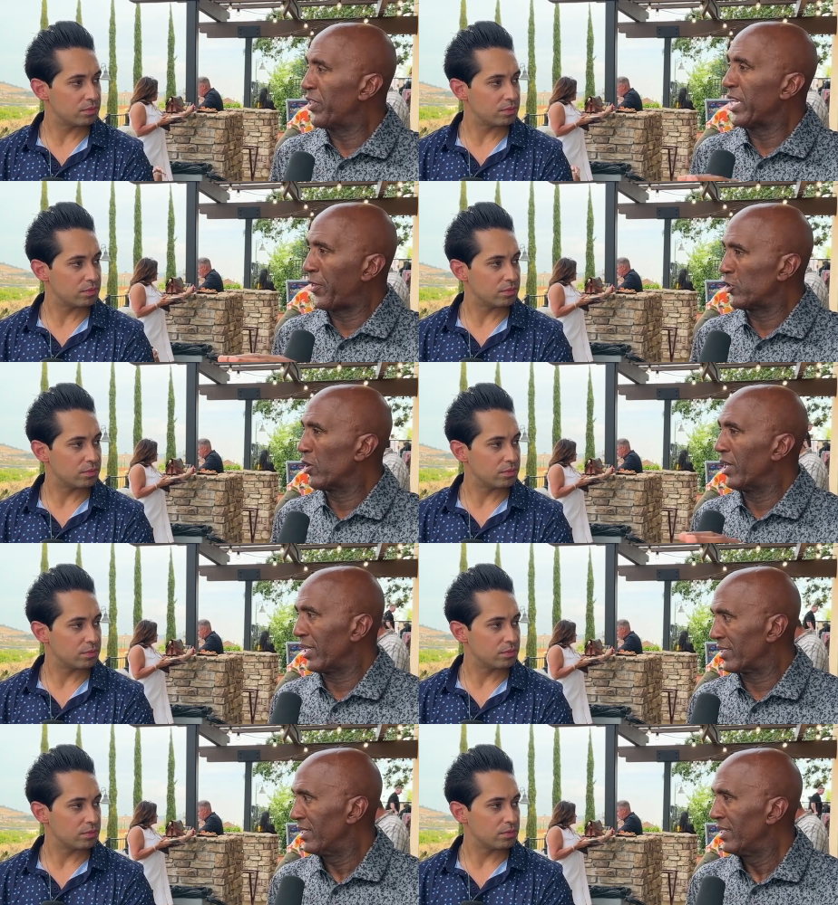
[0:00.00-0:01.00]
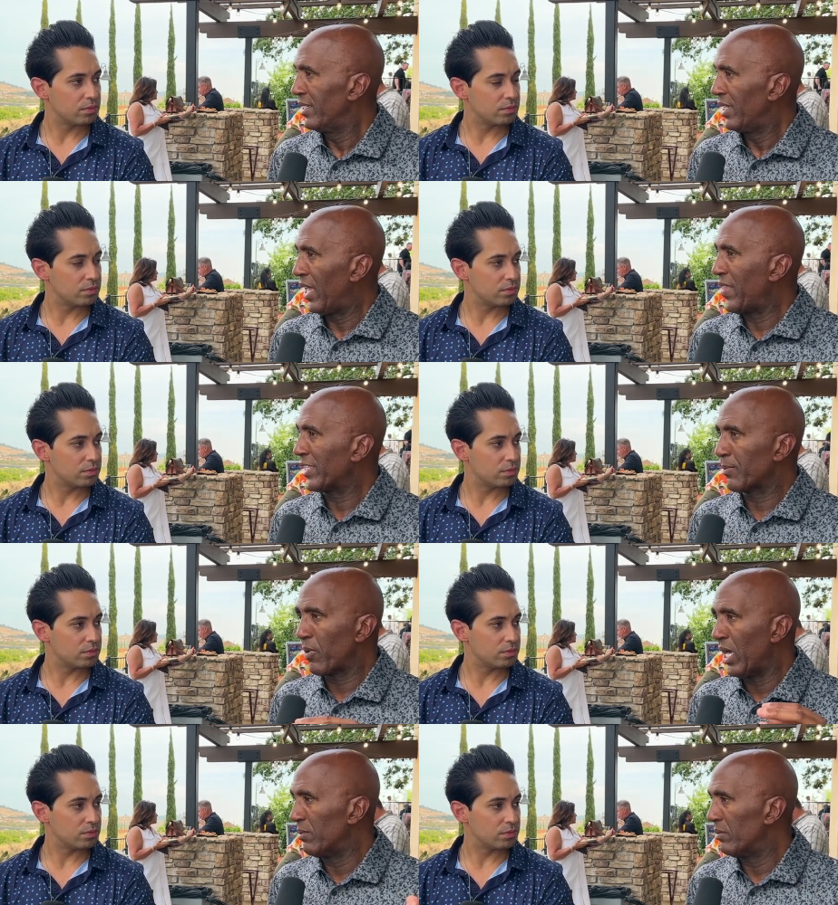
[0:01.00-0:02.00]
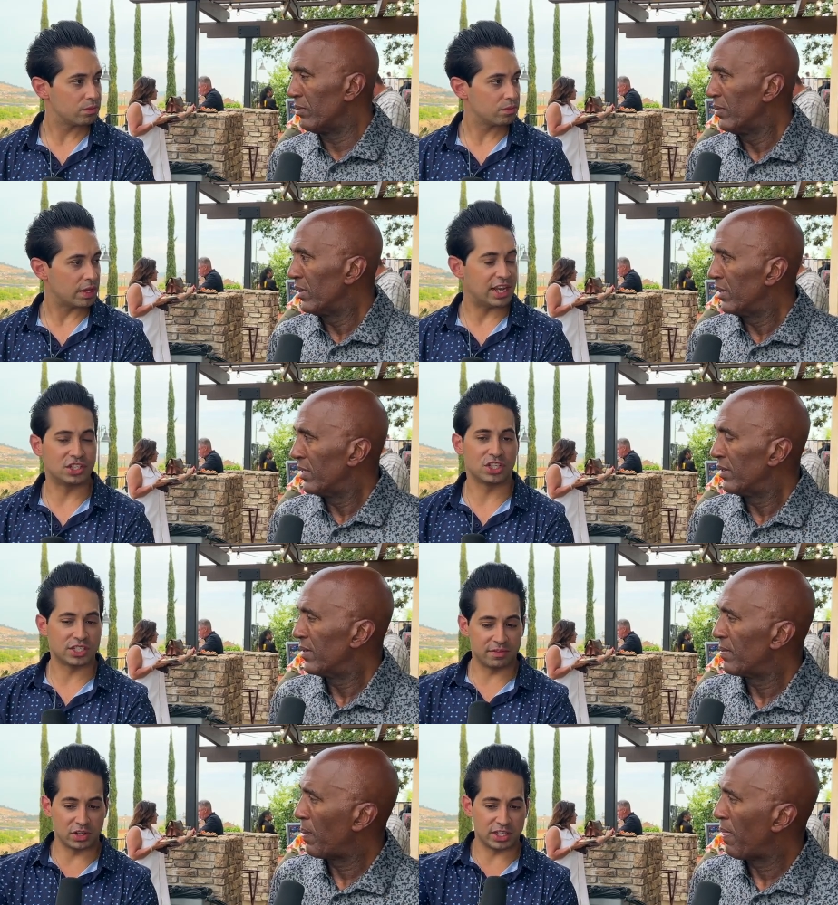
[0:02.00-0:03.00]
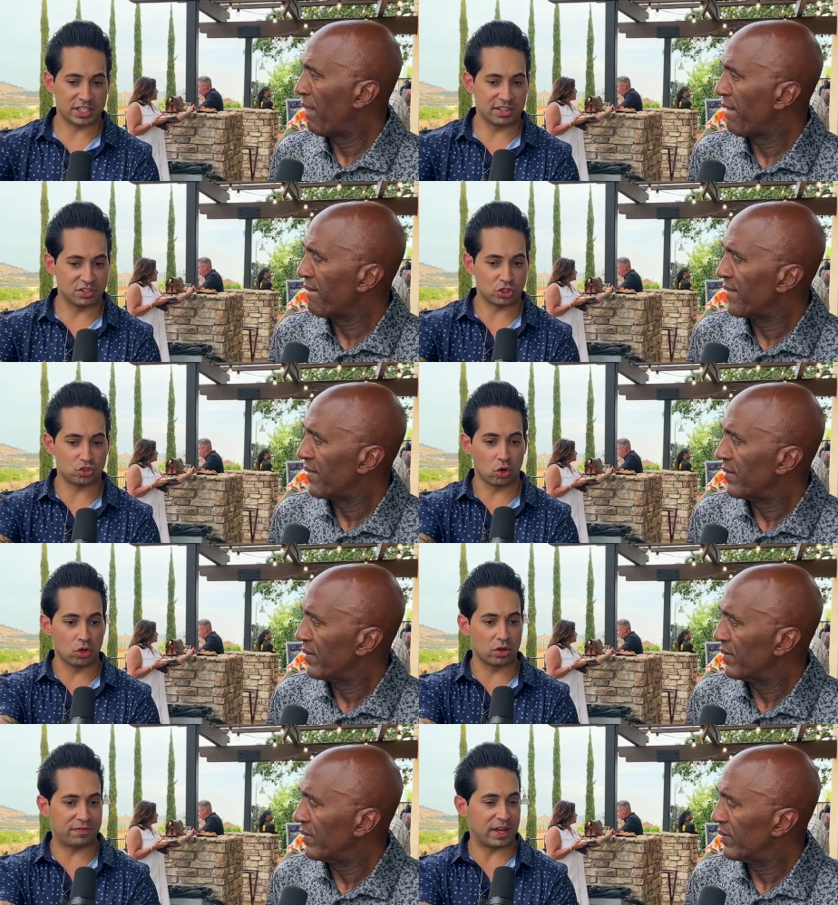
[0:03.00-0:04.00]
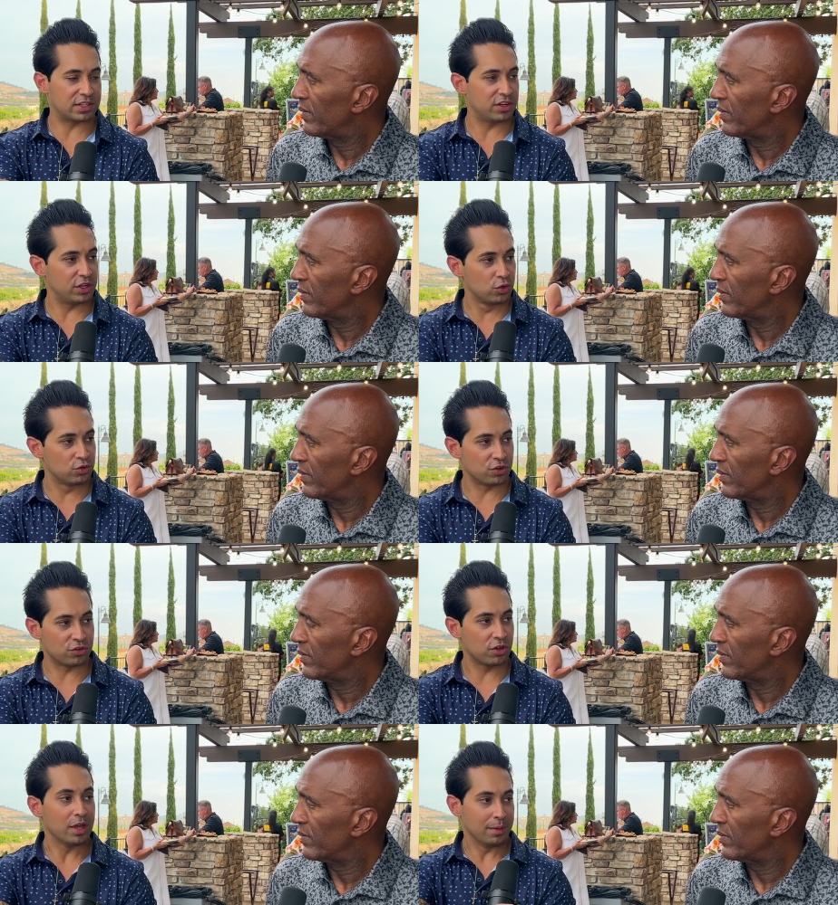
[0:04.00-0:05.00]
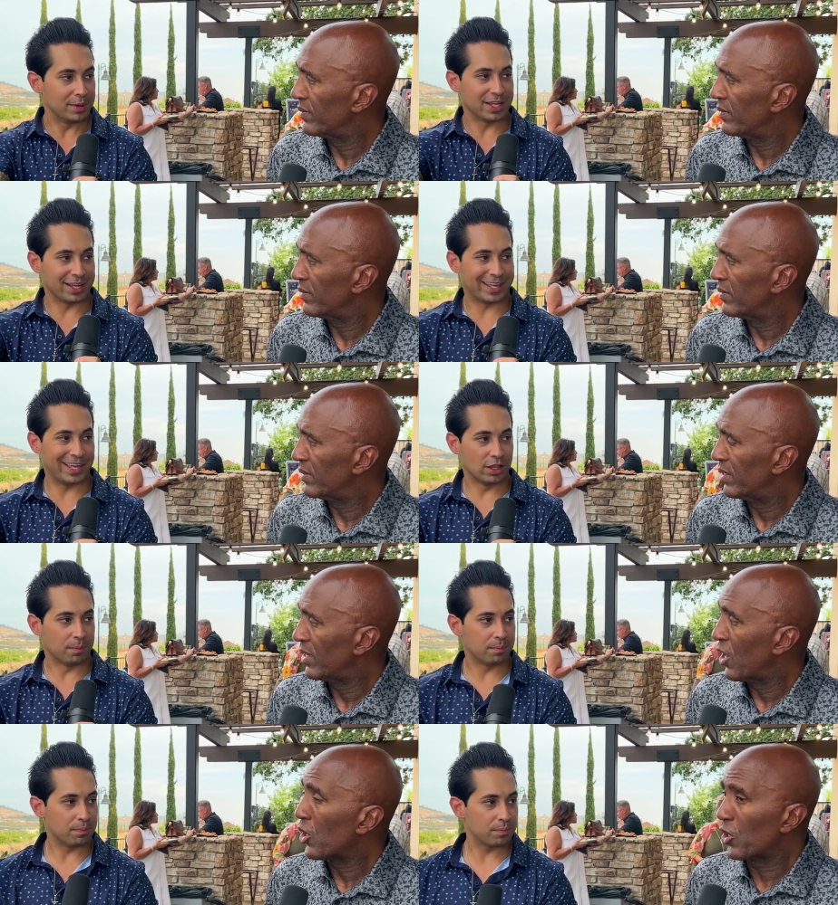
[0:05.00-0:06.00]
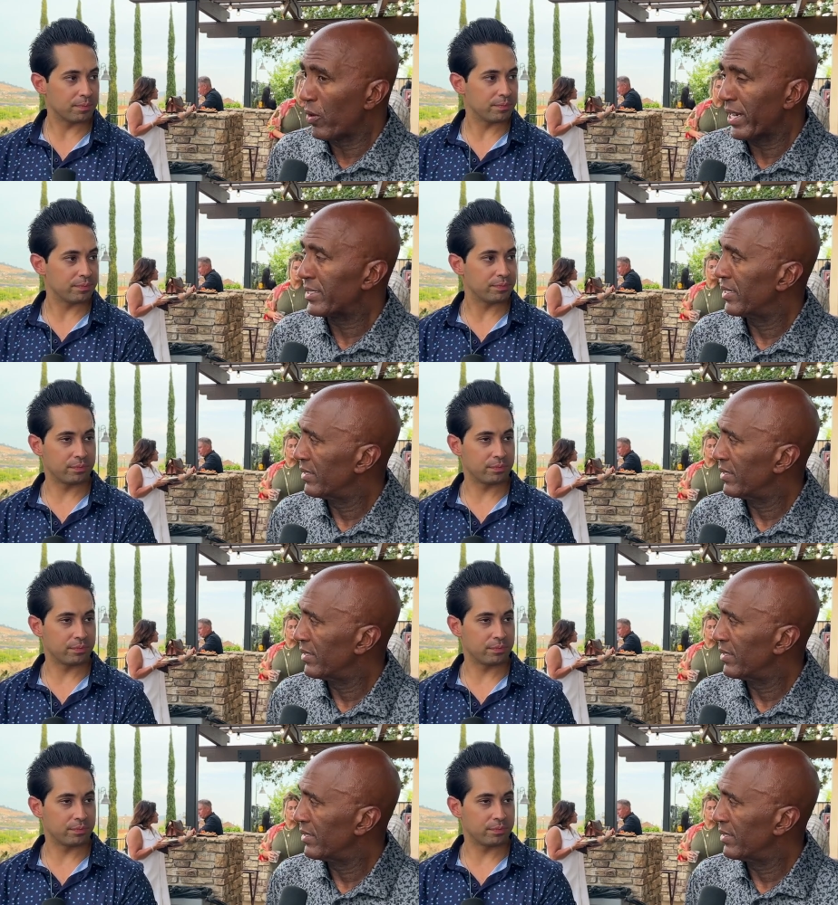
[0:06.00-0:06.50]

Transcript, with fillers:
Speaker 1: in other drugs. And that's a problem. And it's just giving, it gives a stronger effect to the users, but they could kill them.
Speaker 2: Correct.